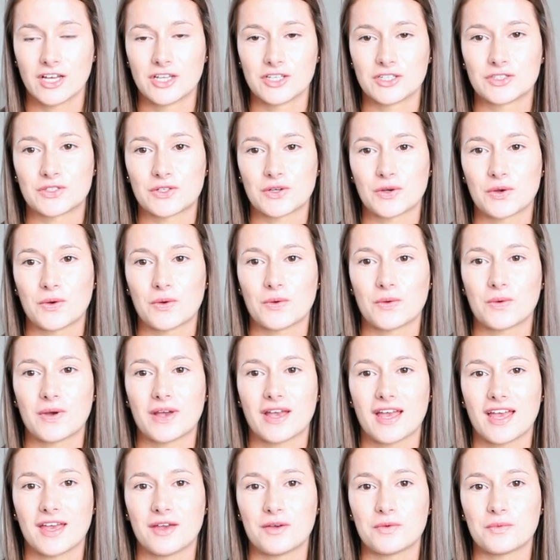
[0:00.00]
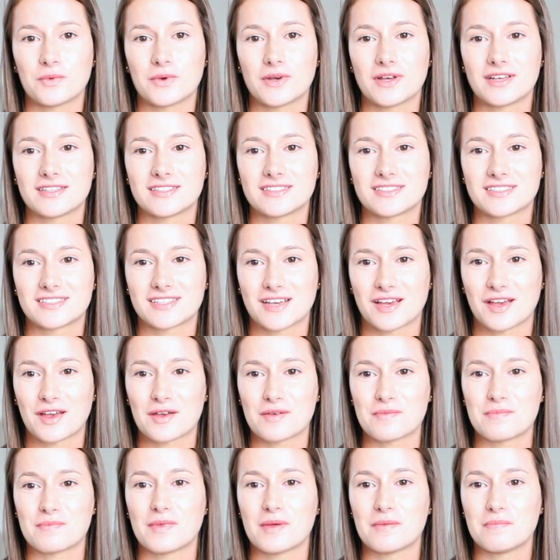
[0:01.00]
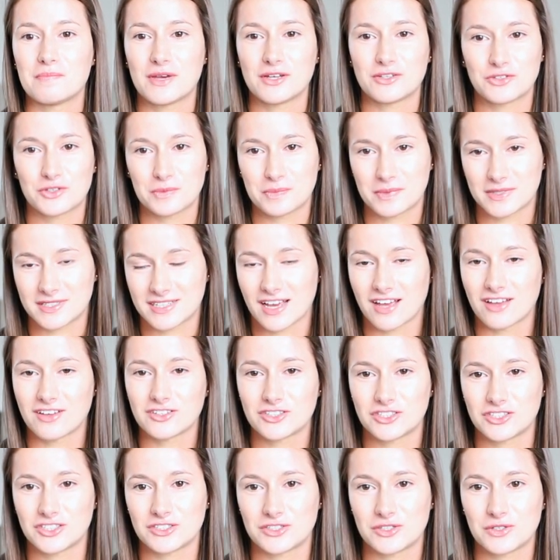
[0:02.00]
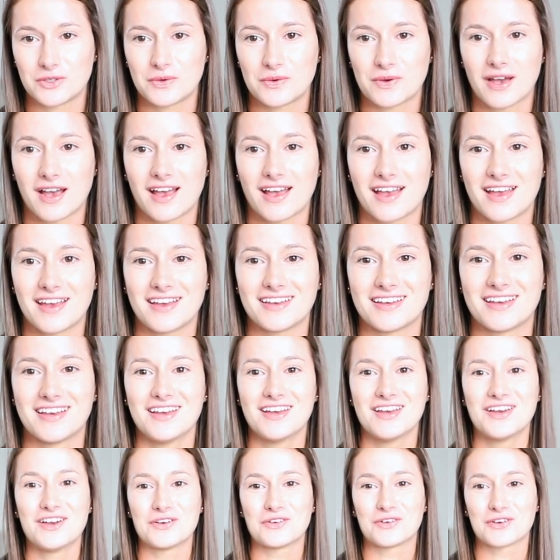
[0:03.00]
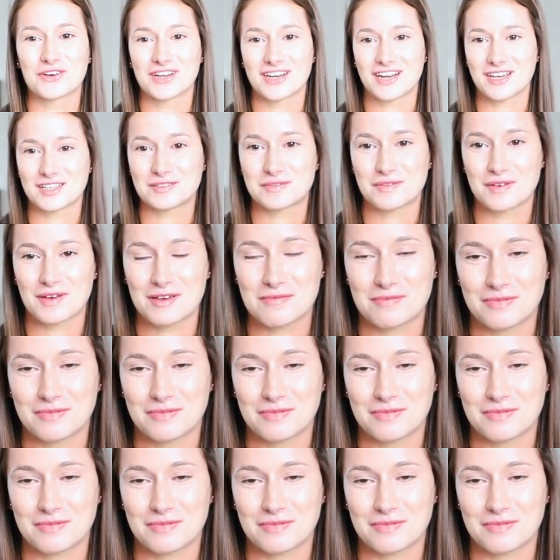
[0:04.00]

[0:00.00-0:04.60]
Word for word: So it was um, Maitry Patel, she's who I organized my